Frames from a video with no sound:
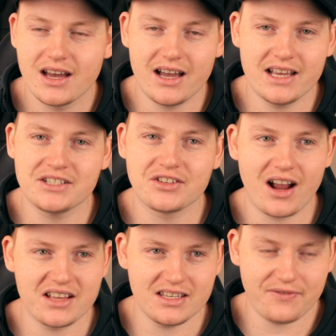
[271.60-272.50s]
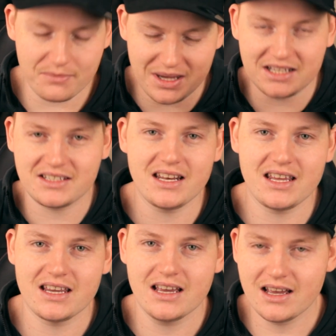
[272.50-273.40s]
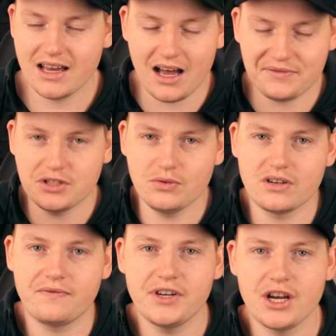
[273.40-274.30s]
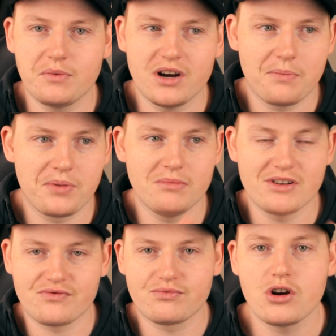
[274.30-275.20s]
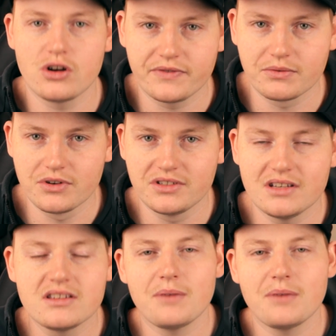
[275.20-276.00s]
And it's crazy for me to sit here after doing a video where I pretty much wrote off the Roosters,